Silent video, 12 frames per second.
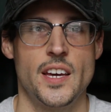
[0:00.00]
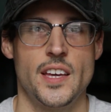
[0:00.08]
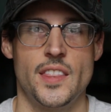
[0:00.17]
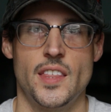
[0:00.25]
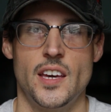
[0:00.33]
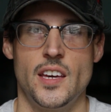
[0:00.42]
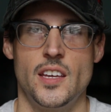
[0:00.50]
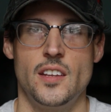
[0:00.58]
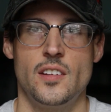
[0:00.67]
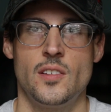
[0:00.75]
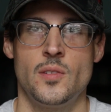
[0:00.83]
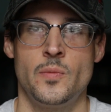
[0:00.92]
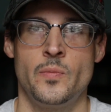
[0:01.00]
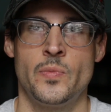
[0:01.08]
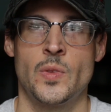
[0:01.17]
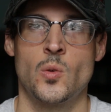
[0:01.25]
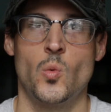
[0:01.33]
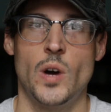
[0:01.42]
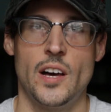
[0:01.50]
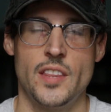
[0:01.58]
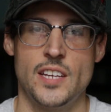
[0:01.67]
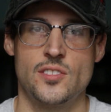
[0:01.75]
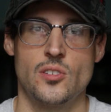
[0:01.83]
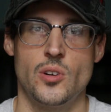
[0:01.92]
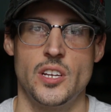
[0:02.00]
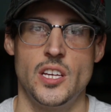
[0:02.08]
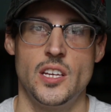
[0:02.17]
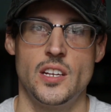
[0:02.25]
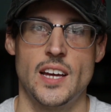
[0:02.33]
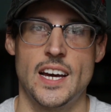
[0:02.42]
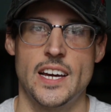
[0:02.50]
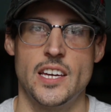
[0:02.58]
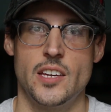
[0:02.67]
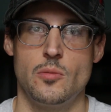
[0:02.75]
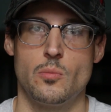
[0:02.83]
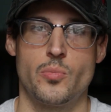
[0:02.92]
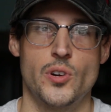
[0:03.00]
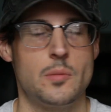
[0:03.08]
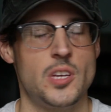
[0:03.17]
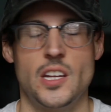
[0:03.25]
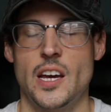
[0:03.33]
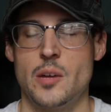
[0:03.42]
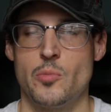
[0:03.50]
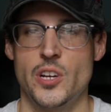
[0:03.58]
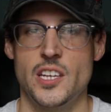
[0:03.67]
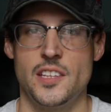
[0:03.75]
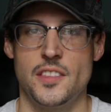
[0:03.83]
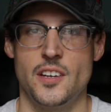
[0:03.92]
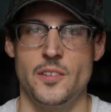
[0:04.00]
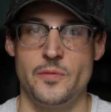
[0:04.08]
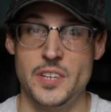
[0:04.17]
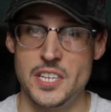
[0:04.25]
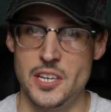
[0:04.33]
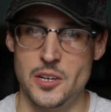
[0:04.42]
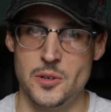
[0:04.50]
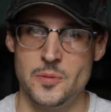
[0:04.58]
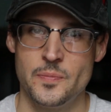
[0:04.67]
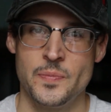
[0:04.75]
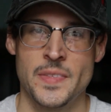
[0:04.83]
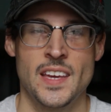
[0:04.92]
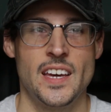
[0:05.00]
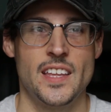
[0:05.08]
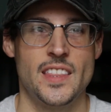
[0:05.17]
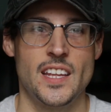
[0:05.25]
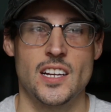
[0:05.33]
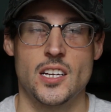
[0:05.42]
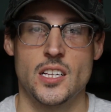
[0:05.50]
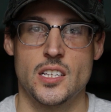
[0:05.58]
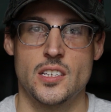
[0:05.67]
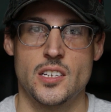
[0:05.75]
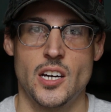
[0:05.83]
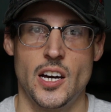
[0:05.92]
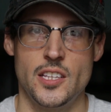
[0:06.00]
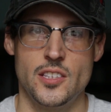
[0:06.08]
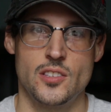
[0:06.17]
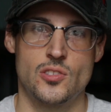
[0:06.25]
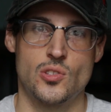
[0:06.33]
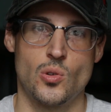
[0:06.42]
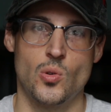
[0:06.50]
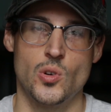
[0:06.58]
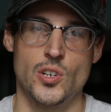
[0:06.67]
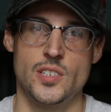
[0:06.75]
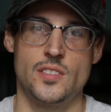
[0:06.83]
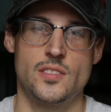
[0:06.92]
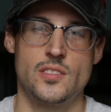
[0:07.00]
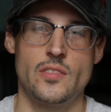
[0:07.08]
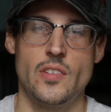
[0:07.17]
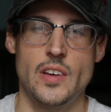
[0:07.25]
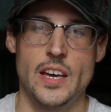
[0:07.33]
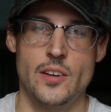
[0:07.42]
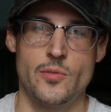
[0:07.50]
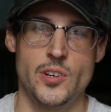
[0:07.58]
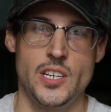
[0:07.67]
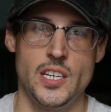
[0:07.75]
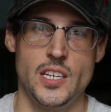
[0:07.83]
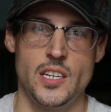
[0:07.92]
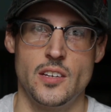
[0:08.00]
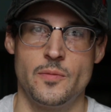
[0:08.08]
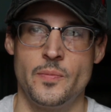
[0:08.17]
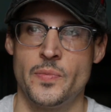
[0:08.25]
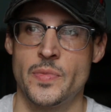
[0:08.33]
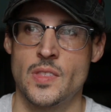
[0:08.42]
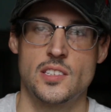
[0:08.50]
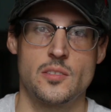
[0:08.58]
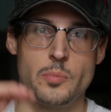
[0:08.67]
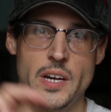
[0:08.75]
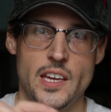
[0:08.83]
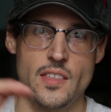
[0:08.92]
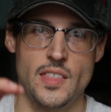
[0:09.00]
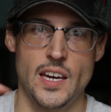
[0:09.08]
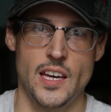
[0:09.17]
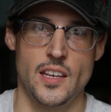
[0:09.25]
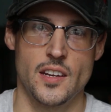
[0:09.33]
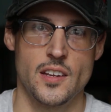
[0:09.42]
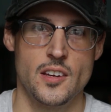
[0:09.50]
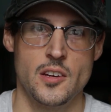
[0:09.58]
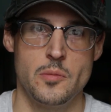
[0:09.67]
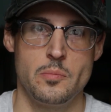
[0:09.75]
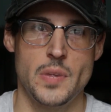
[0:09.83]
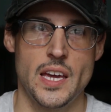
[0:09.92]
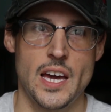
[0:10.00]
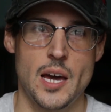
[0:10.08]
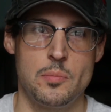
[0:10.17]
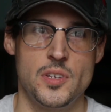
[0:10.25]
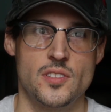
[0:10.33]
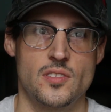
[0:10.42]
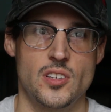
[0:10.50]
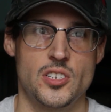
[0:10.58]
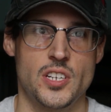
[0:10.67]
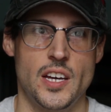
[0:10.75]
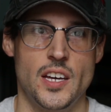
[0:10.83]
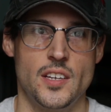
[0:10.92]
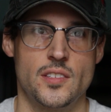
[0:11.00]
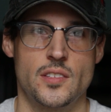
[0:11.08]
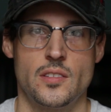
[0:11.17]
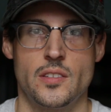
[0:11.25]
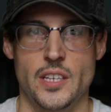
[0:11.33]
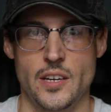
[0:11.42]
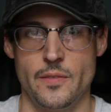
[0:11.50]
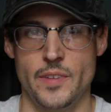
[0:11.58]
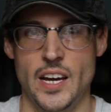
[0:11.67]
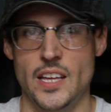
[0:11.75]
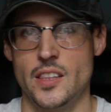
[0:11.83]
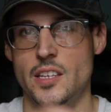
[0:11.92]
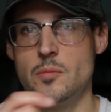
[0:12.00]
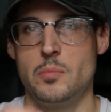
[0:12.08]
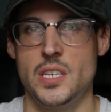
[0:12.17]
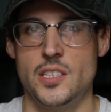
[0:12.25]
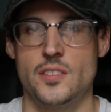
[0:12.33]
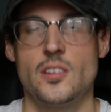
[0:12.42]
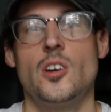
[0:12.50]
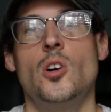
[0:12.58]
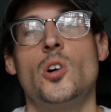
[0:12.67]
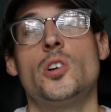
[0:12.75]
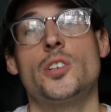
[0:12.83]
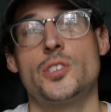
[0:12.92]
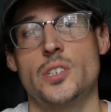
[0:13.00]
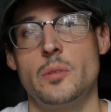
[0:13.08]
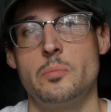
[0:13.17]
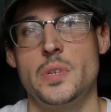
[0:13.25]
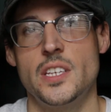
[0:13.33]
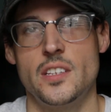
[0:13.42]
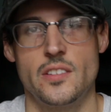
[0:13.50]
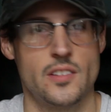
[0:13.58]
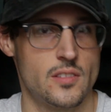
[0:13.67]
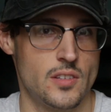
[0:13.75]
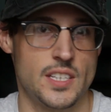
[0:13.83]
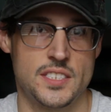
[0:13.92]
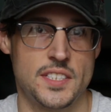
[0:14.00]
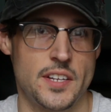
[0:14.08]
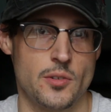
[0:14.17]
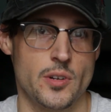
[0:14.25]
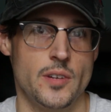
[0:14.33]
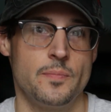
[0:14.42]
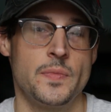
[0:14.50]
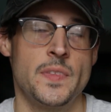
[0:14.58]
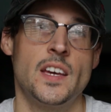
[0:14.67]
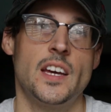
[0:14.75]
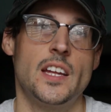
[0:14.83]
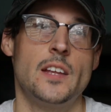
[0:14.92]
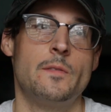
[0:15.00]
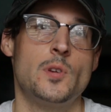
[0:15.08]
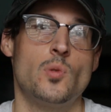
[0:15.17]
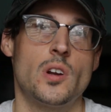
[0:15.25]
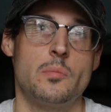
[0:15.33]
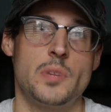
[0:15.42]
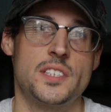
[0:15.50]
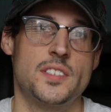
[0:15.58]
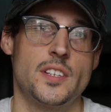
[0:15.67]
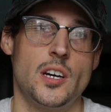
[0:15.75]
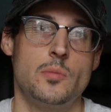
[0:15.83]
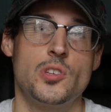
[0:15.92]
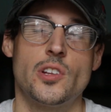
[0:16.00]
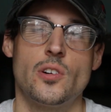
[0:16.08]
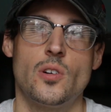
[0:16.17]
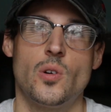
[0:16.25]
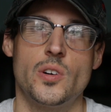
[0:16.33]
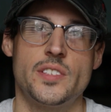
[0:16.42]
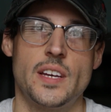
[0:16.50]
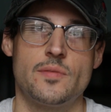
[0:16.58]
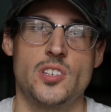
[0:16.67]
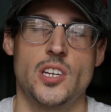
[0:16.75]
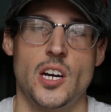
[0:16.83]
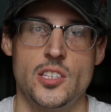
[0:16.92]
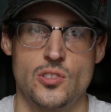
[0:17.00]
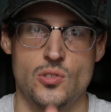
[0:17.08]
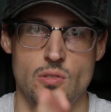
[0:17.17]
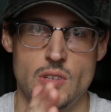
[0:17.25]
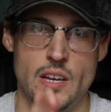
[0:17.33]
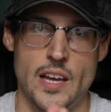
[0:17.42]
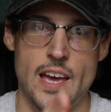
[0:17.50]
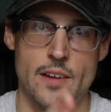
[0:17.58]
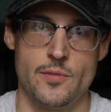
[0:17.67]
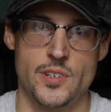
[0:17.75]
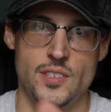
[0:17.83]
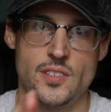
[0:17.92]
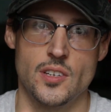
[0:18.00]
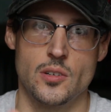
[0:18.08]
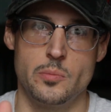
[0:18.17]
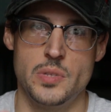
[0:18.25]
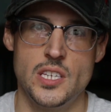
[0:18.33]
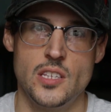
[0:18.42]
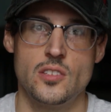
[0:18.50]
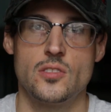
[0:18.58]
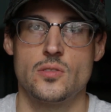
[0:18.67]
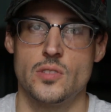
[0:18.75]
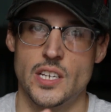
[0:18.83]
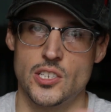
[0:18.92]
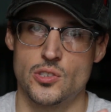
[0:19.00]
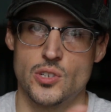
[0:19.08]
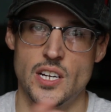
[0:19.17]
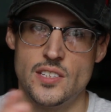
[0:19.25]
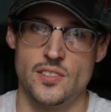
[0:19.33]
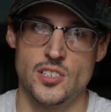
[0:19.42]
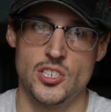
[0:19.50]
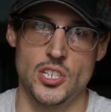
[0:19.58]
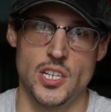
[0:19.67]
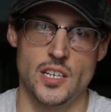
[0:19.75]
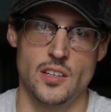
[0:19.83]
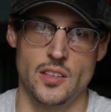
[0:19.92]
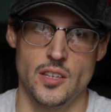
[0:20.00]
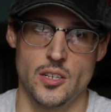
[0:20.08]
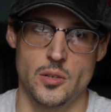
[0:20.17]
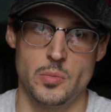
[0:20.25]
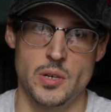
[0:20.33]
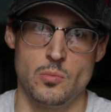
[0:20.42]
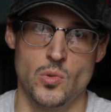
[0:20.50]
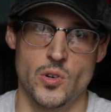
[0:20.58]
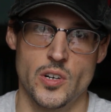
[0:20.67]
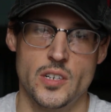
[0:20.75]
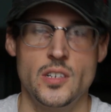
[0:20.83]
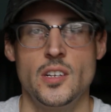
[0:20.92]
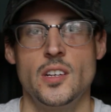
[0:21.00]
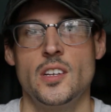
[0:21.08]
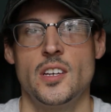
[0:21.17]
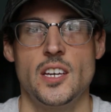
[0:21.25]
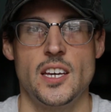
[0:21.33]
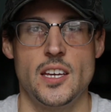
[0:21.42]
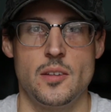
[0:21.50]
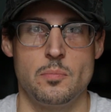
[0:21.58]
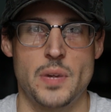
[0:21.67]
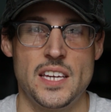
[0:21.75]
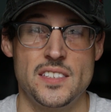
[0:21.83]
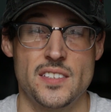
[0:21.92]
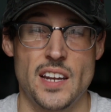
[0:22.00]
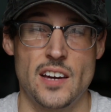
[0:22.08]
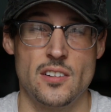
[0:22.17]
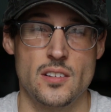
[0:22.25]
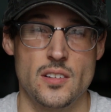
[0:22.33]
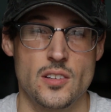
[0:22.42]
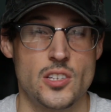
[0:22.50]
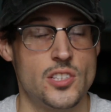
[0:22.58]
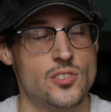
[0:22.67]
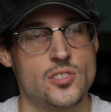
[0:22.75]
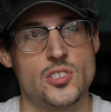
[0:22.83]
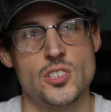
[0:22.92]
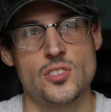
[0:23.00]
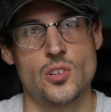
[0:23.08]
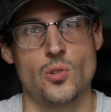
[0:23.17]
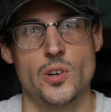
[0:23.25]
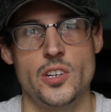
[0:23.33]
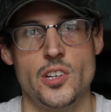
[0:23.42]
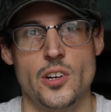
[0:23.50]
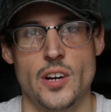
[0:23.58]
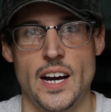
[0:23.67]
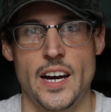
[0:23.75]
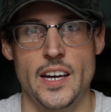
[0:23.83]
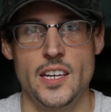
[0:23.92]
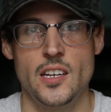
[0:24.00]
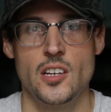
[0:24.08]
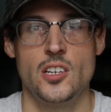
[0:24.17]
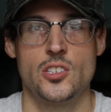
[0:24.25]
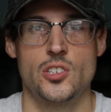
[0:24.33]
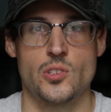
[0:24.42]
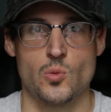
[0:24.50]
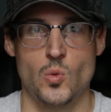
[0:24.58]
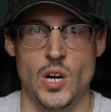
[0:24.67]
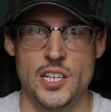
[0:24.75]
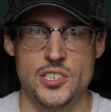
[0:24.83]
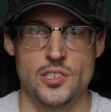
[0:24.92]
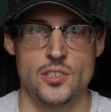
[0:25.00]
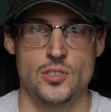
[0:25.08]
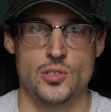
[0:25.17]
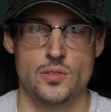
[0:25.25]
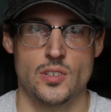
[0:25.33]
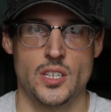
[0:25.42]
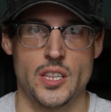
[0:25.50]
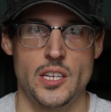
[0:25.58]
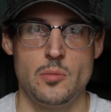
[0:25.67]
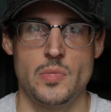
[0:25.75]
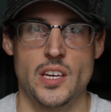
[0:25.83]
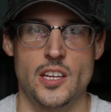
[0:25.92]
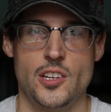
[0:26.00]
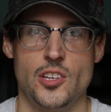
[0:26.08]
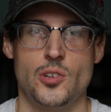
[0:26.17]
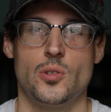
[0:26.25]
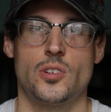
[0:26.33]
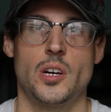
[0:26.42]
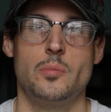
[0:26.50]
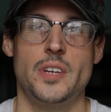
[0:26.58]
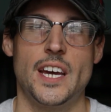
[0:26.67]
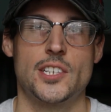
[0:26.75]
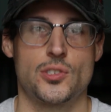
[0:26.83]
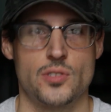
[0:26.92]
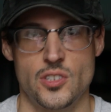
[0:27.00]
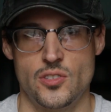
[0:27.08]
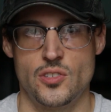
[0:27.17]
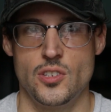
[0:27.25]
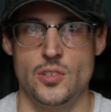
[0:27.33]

and then while that's going in, I bring in the video and then cut towards every spike that may happen, such as like a violin beat or drum beat, etc. And if you want to mix it up, you don't always have to cut every single beat, like transition it a little bit more and pace it out. It's just according to your eye. Just watch the clip and it'll come naturally to